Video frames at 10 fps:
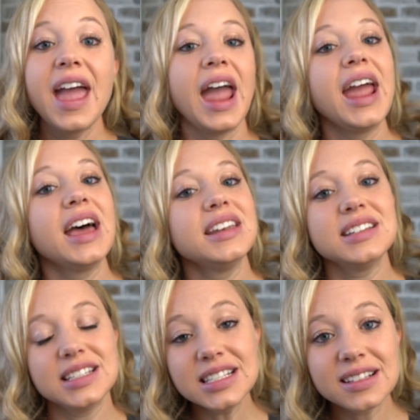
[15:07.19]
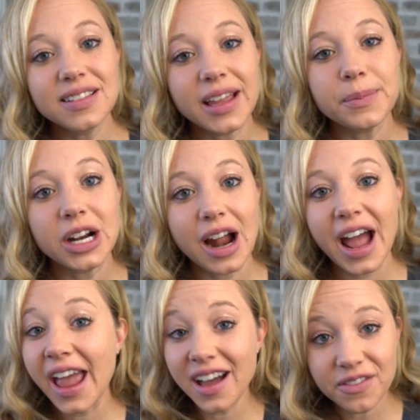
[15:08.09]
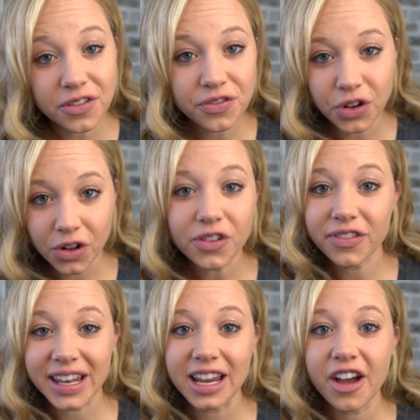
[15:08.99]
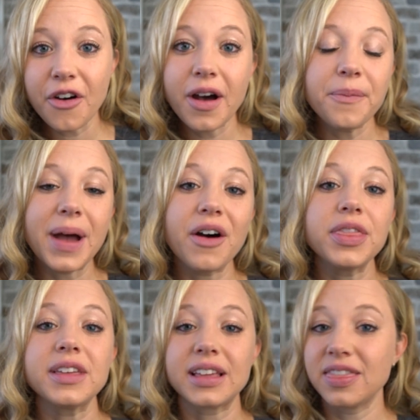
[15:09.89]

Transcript: And disclaimer, I have a full video about the